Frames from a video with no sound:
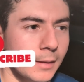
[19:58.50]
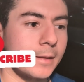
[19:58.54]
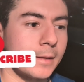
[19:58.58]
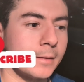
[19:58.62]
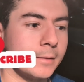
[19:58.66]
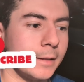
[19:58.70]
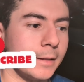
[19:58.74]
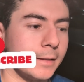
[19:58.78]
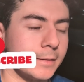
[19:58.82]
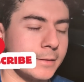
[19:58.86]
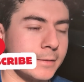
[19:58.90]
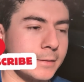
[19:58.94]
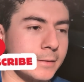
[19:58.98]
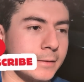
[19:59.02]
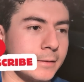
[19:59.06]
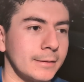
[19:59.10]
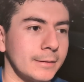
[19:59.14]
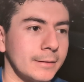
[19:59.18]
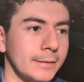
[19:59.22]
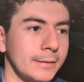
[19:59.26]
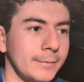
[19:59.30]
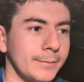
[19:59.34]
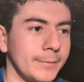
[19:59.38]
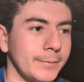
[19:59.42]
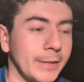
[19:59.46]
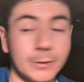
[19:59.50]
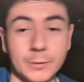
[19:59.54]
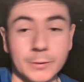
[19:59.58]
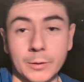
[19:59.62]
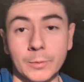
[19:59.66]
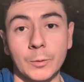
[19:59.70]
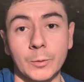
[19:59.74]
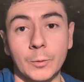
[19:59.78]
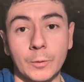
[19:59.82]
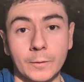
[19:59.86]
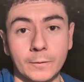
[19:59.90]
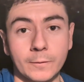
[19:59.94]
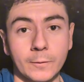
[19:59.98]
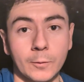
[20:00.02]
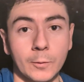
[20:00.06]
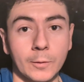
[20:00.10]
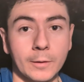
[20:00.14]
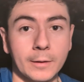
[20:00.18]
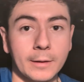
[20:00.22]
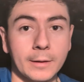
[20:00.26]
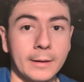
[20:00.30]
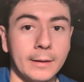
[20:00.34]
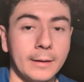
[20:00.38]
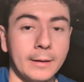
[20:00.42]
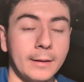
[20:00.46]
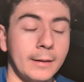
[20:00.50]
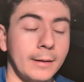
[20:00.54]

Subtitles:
That's what I'm going for.